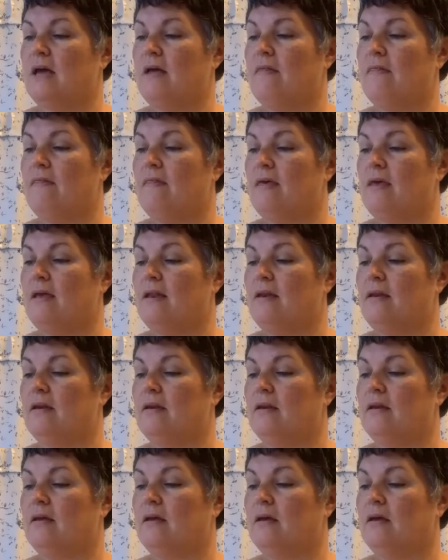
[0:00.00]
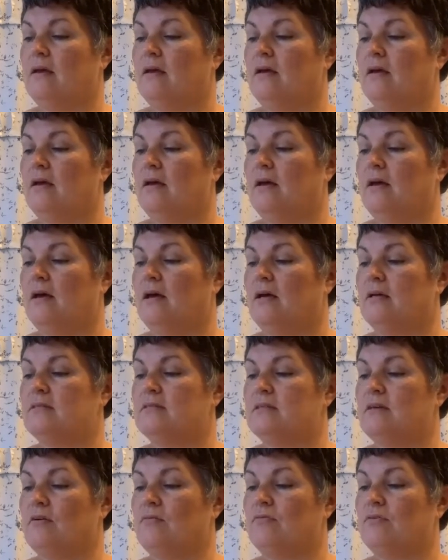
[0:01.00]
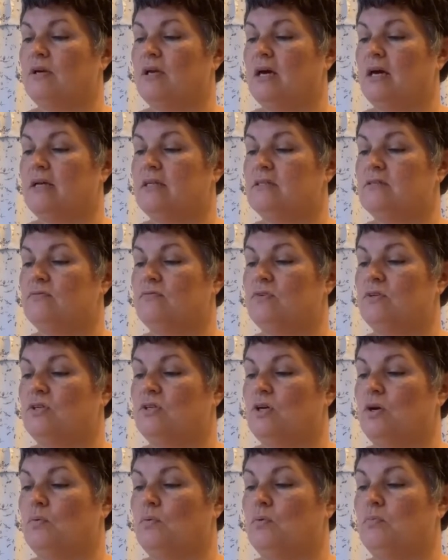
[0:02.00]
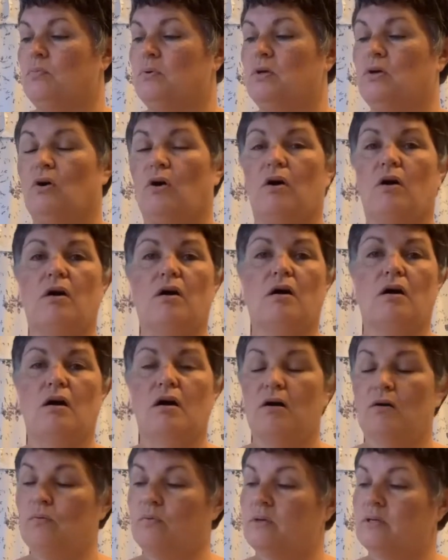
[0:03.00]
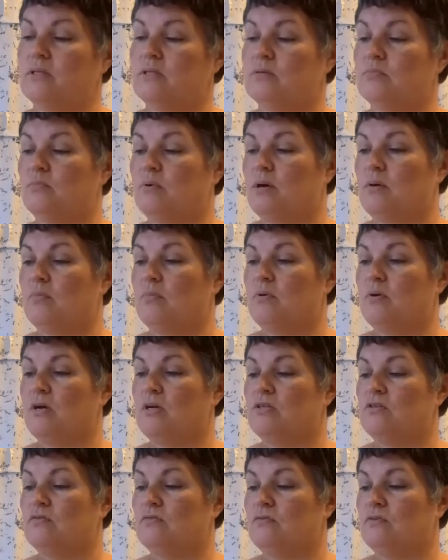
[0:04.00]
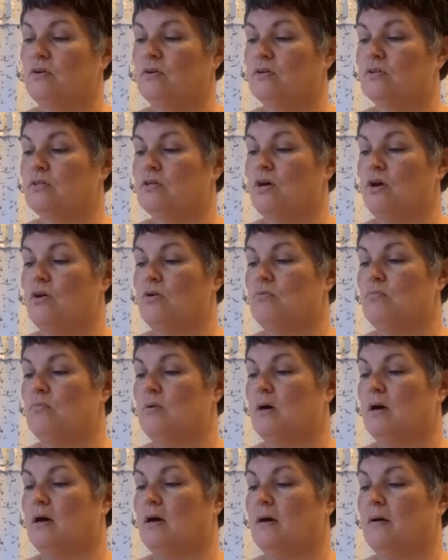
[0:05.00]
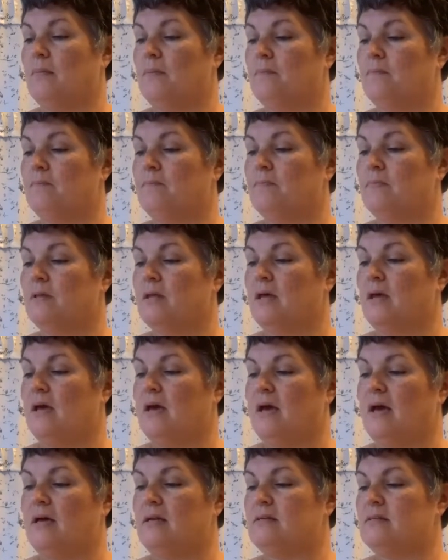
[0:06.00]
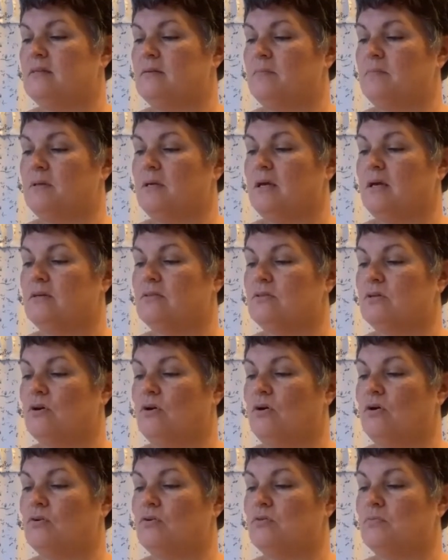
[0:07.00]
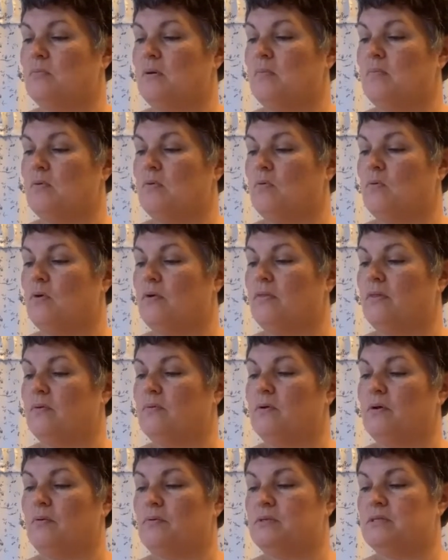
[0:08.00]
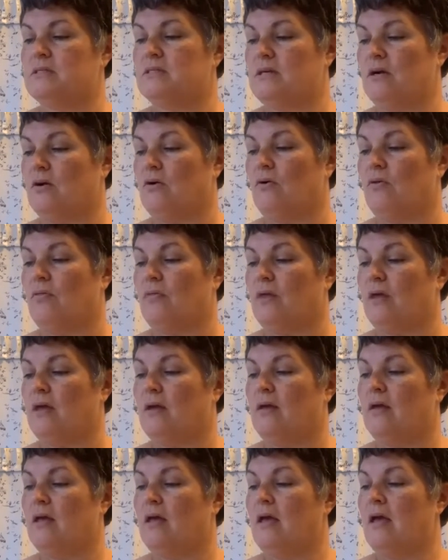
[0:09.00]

And then a self-reliance video will be on car winter preparation for October, and something else I can't remember what I was stuck on there.